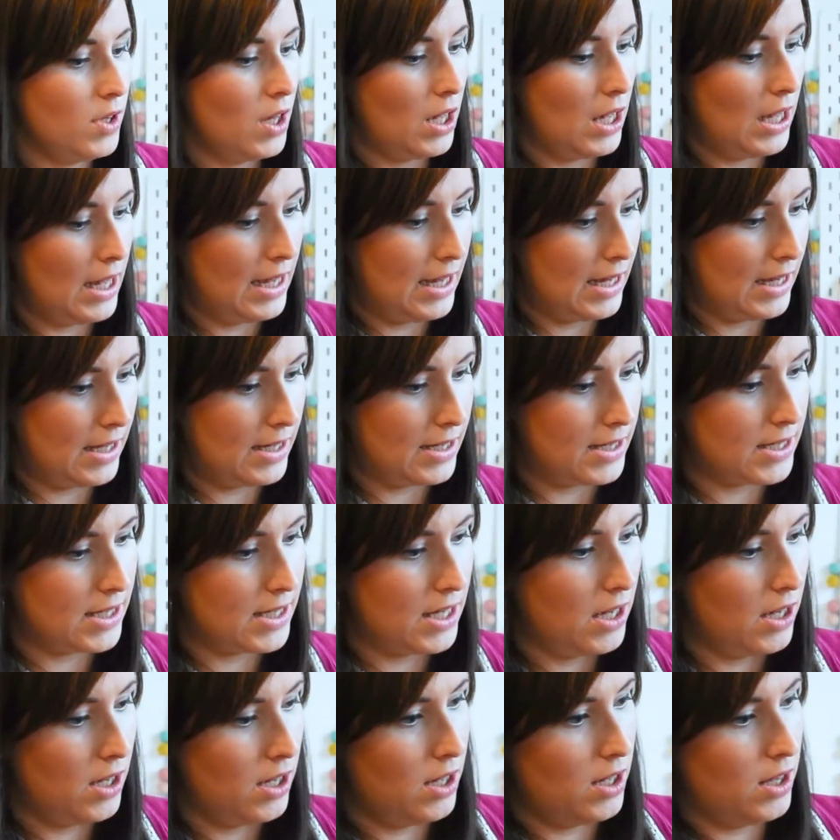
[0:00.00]
is
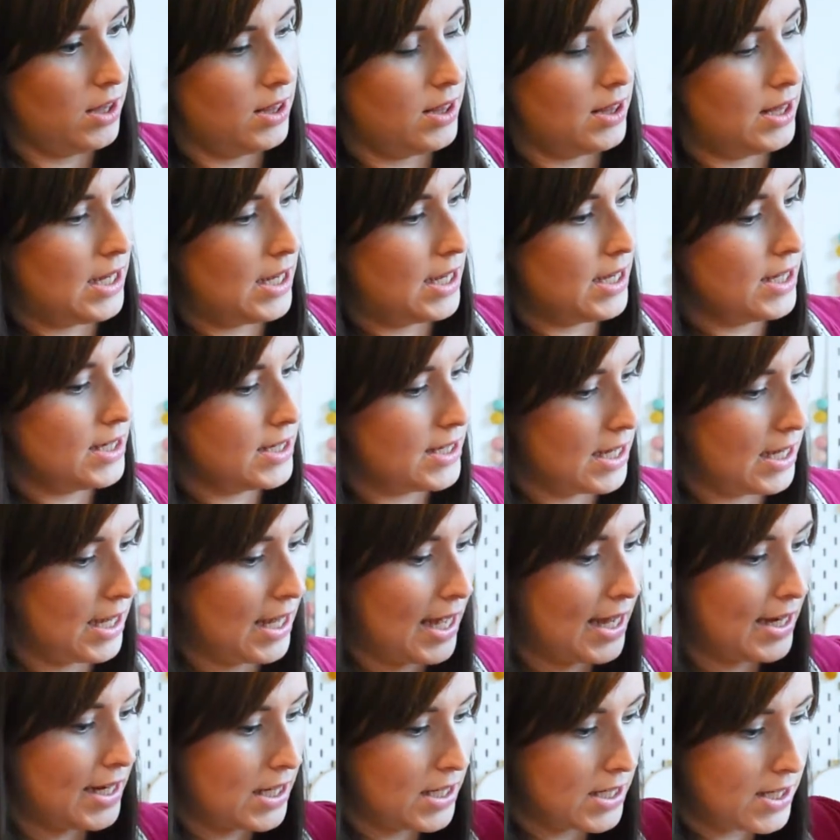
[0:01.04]
this.
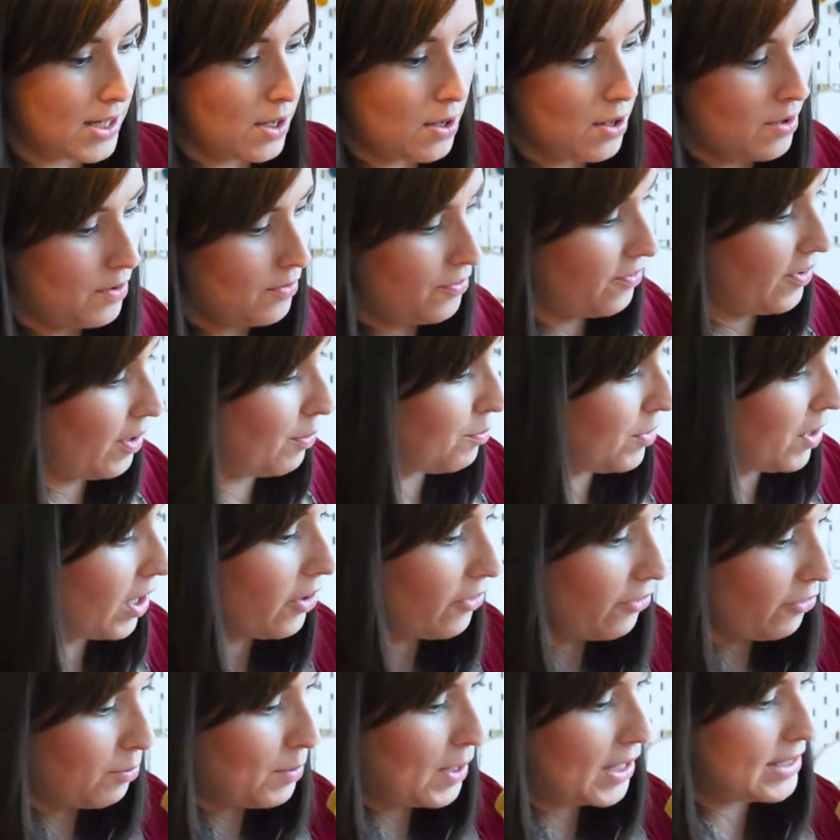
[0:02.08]
Again, it's a fabric
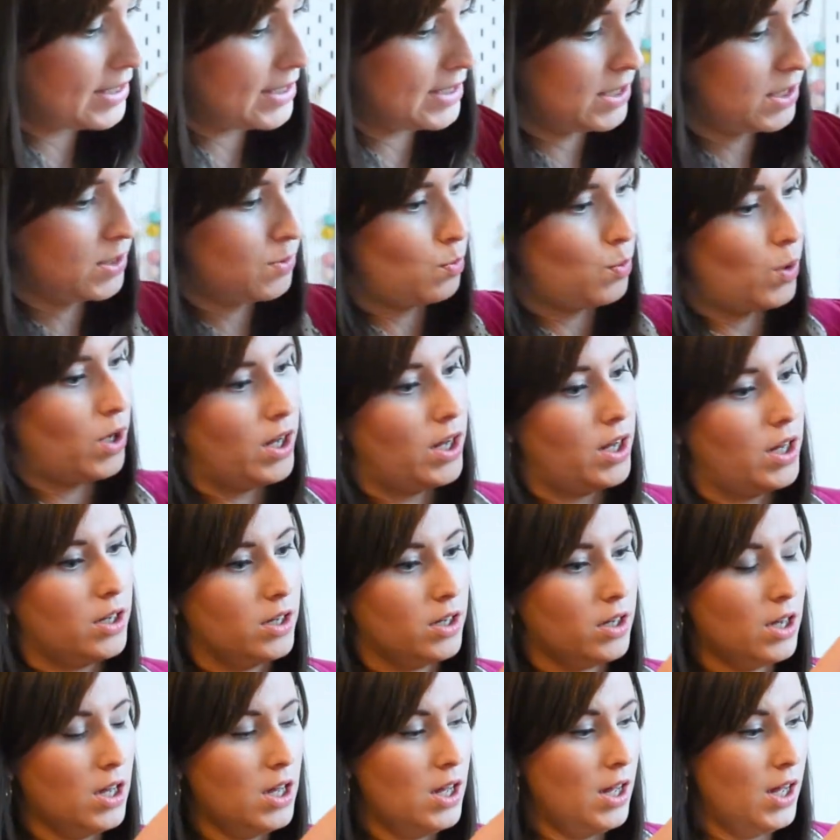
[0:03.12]
from Andy's work,
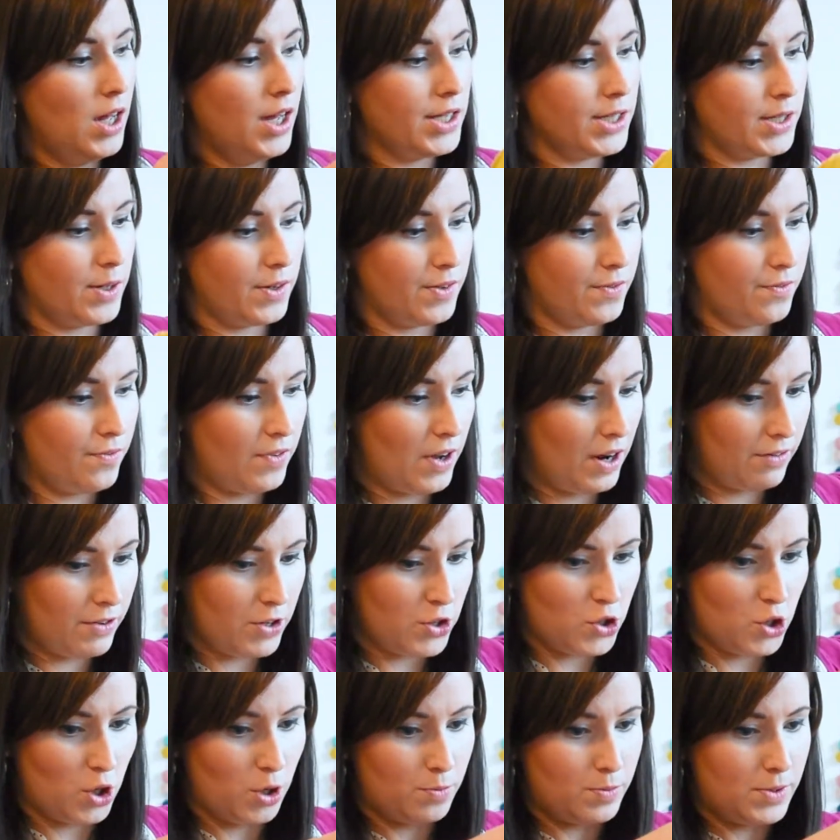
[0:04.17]
so it's very
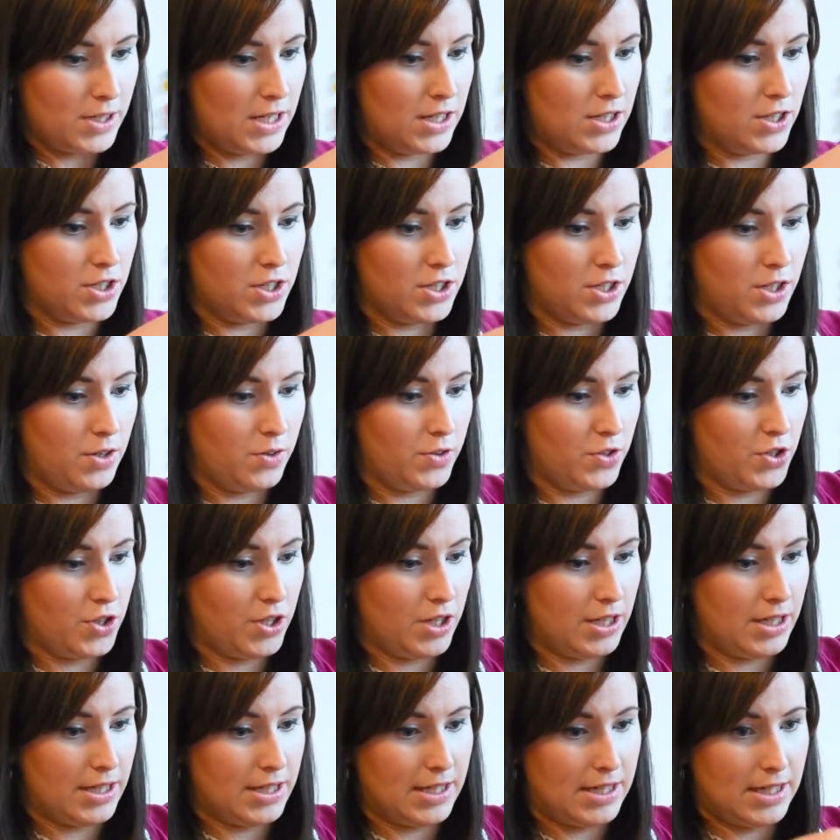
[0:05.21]
chopped into, as you
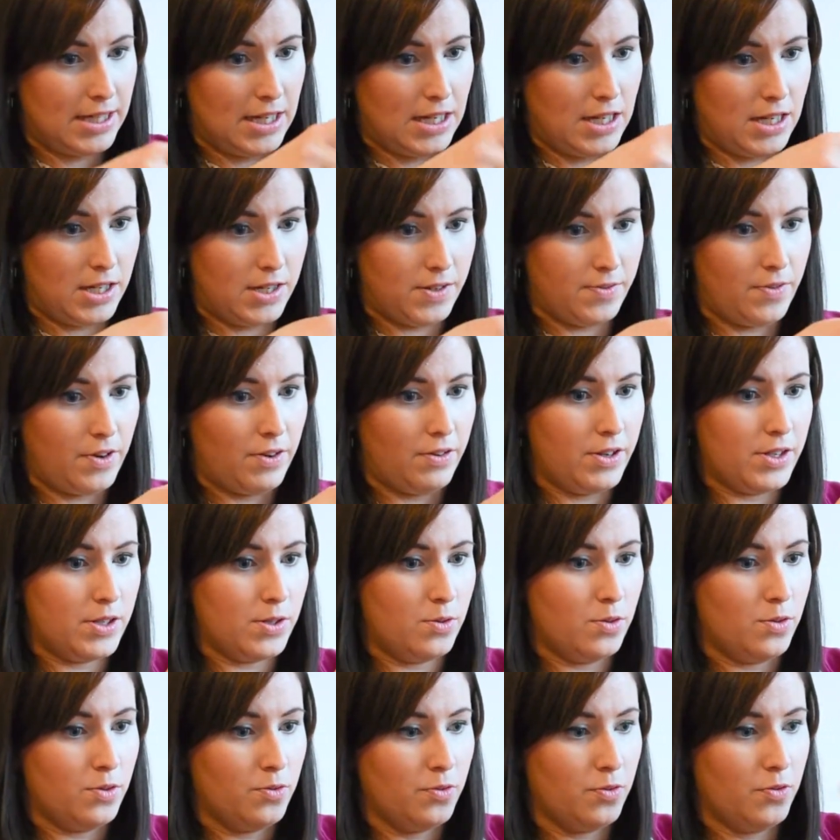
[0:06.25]
can see. It's very
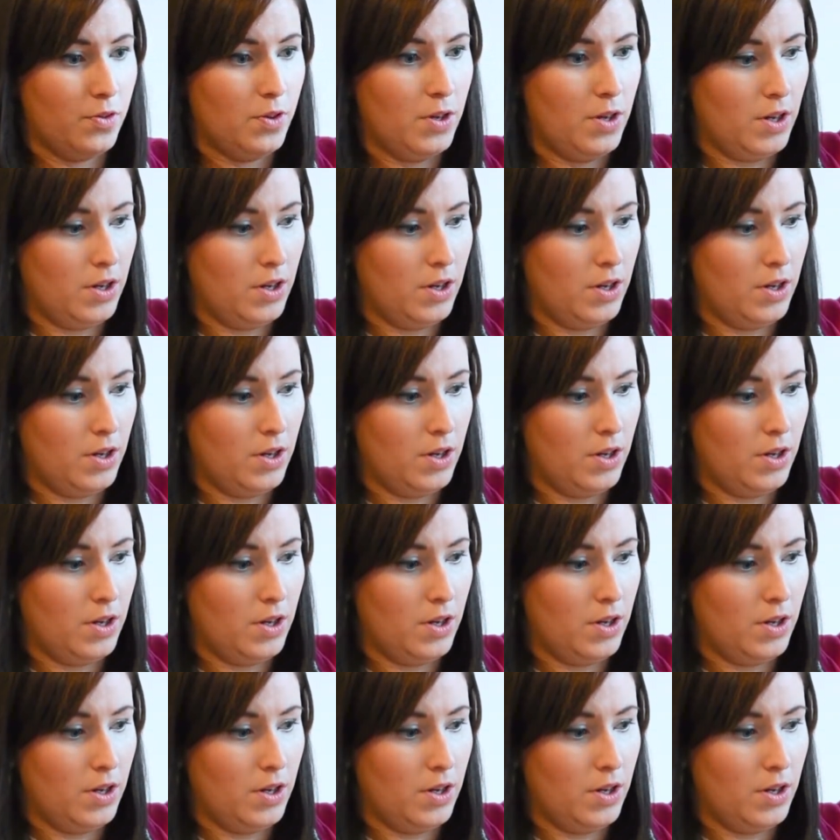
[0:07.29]
sort of,